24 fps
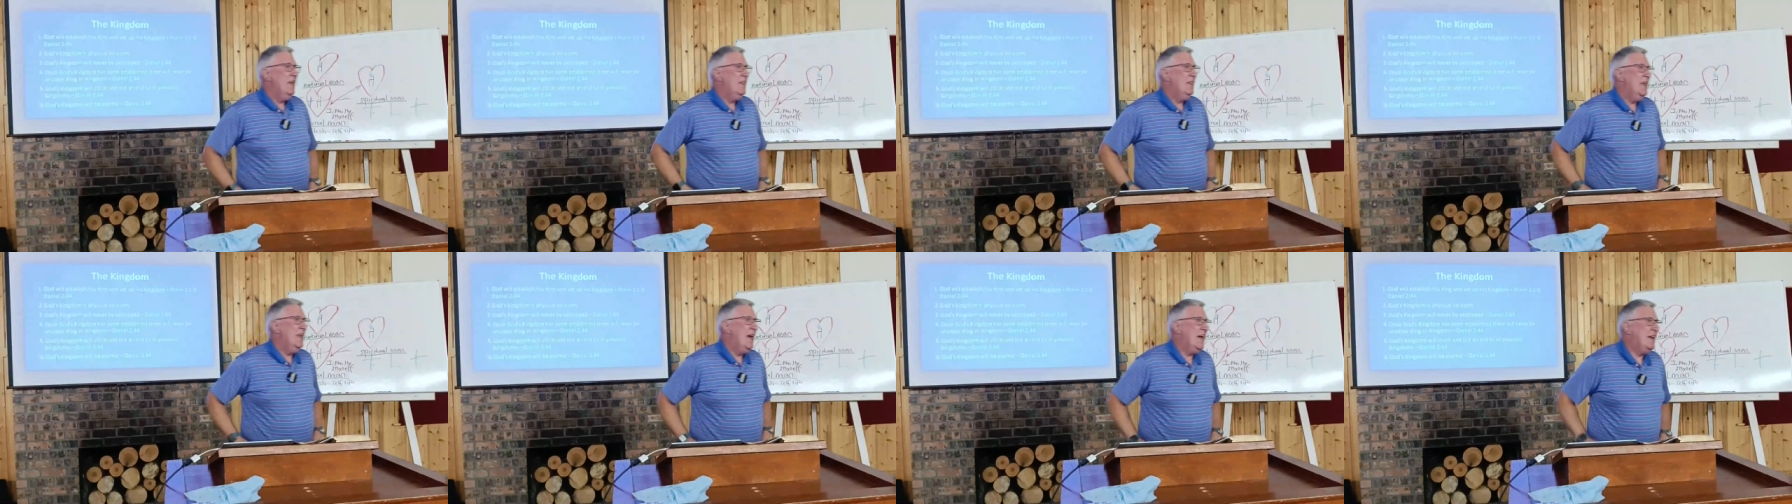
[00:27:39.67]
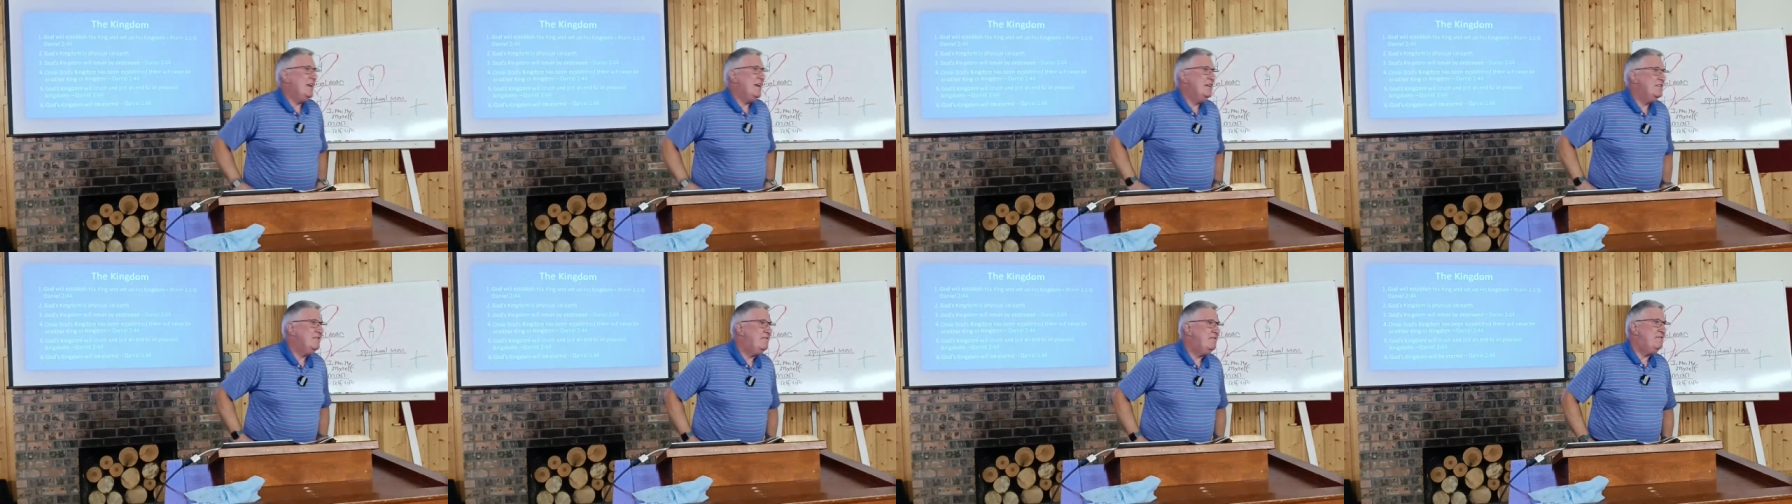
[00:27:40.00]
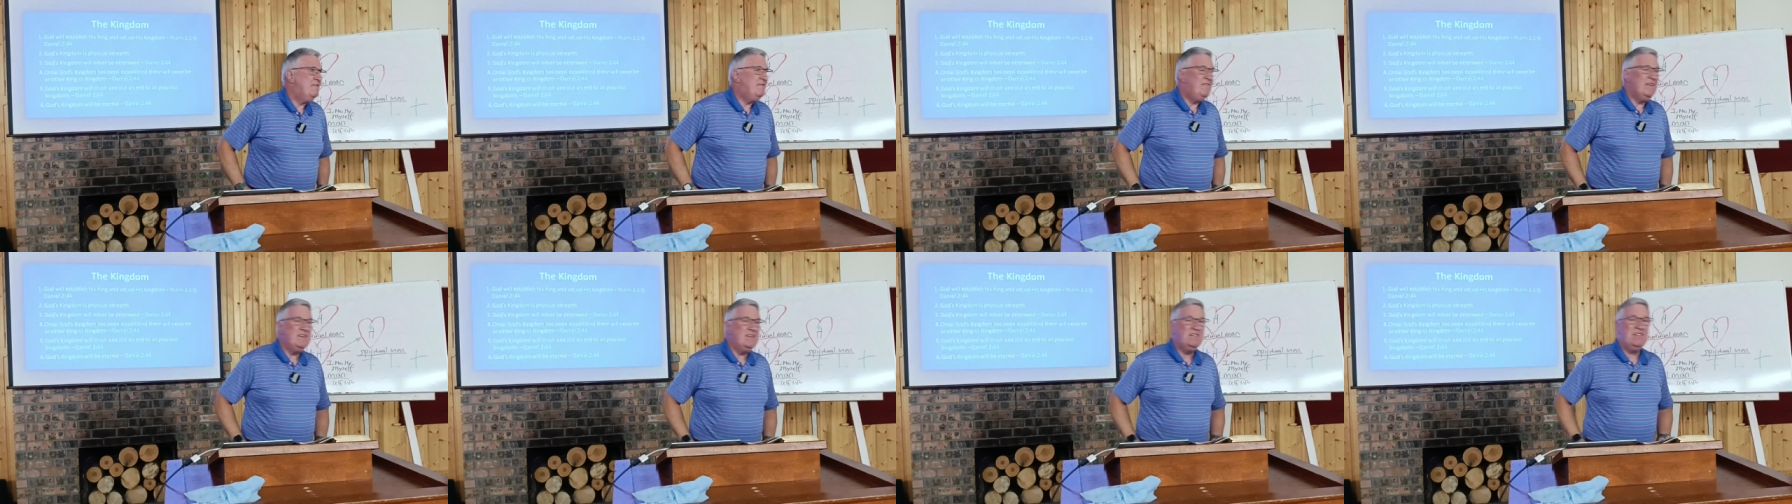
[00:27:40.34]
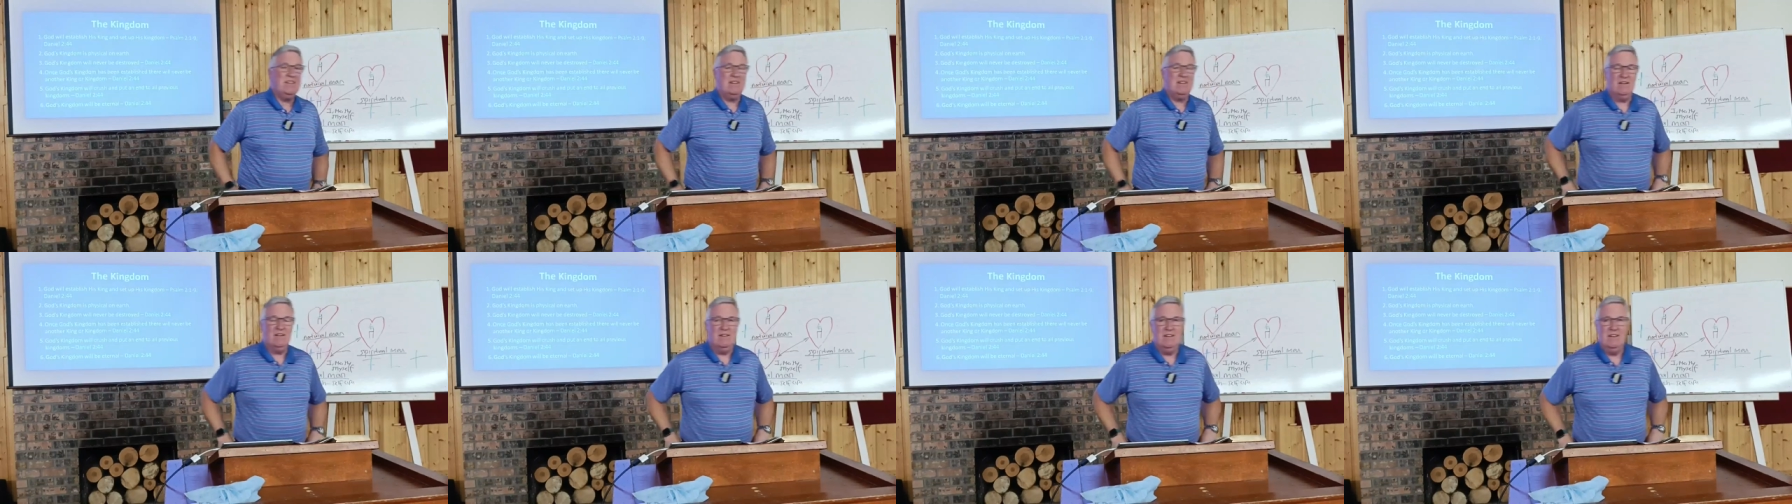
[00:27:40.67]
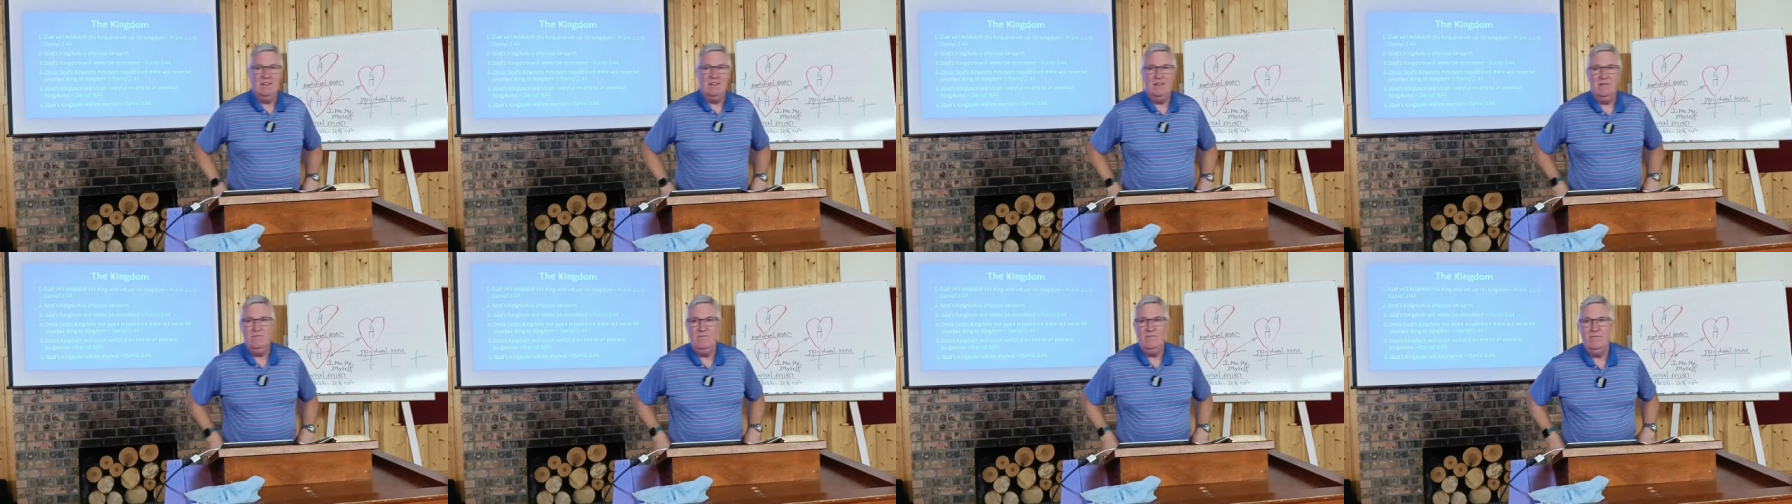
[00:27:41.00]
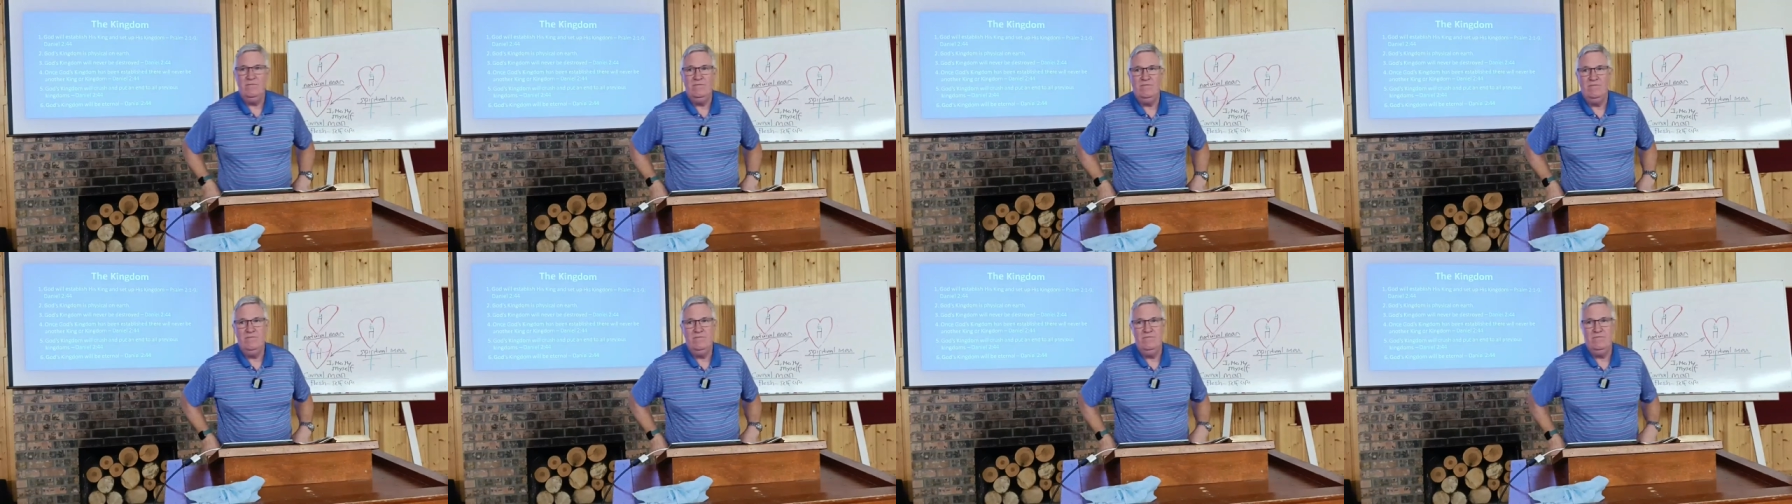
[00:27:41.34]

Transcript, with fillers: that is physical,